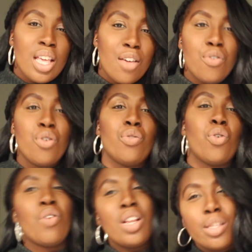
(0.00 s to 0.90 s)
If
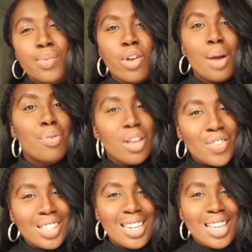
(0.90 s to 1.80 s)
you've already subscribed
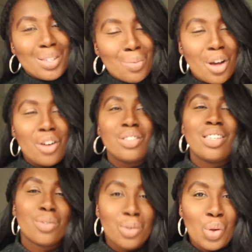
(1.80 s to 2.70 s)
previously as well,
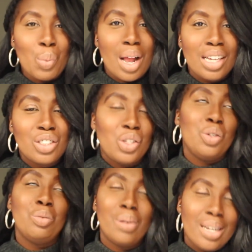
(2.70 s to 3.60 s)
this also applies to
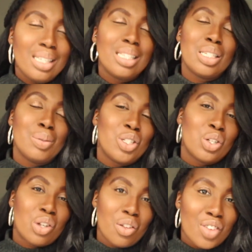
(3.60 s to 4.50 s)
you. Please switch
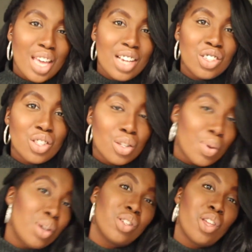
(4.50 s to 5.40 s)
on notifications as
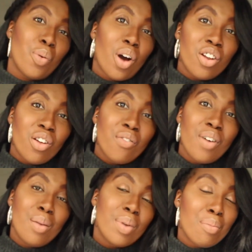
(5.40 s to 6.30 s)
well so you are
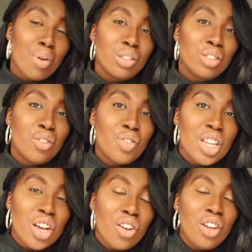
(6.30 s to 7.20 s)
notified when I post a new
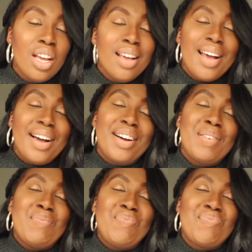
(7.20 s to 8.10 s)
video.
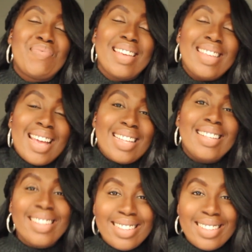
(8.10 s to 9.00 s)
And yeah,
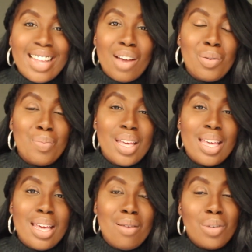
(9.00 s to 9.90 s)
that would
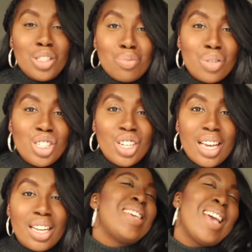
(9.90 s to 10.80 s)
be much
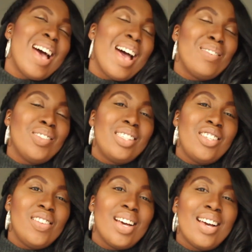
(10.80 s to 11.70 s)
appreciated. Yeah, I will
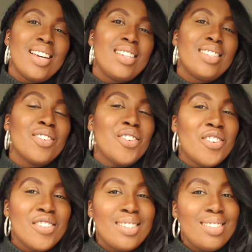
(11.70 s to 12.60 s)
see you guys
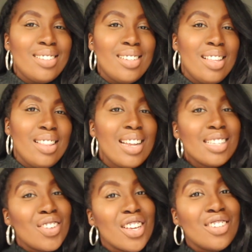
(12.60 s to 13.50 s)
on the
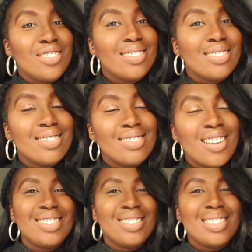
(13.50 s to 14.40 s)
next video.
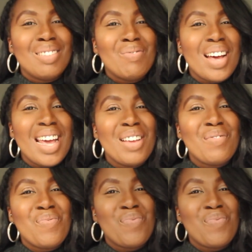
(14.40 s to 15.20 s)
Bye.